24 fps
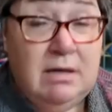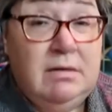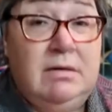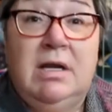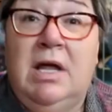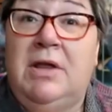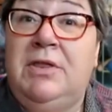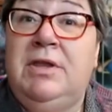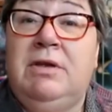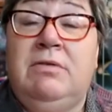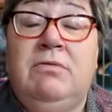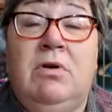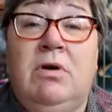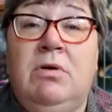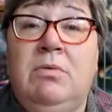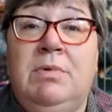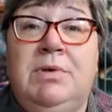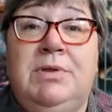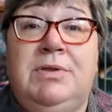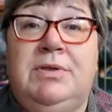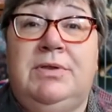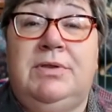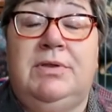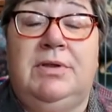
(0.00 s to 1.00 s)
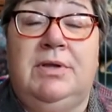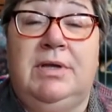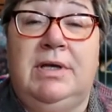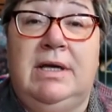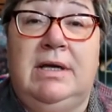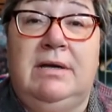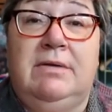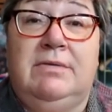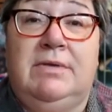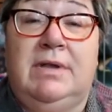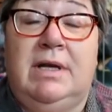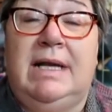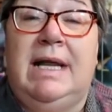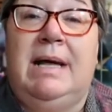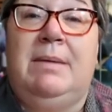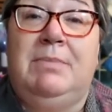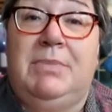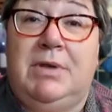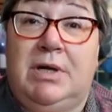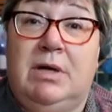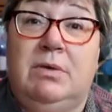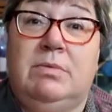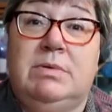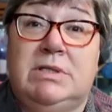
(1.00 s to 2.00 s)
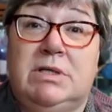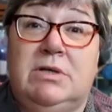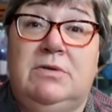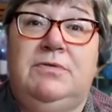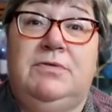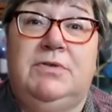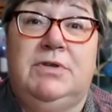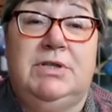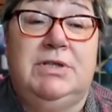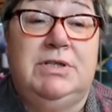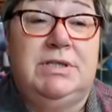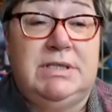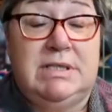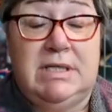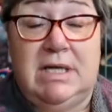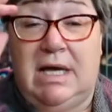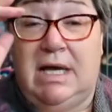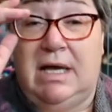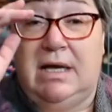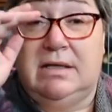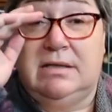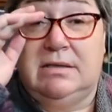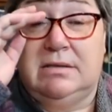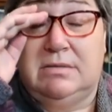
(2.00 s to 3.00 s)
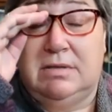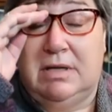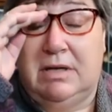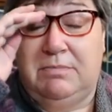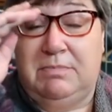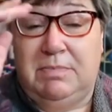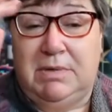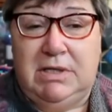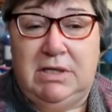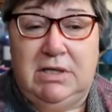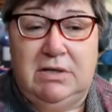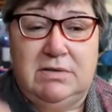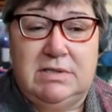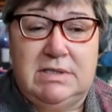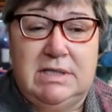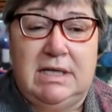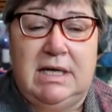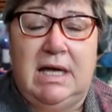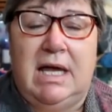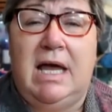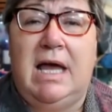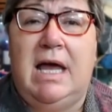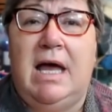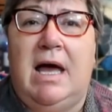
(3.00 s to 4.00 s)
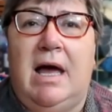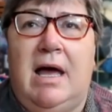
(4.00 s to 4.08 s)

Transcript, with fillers: nothing wrong with the the lamp that I was offered and have been using.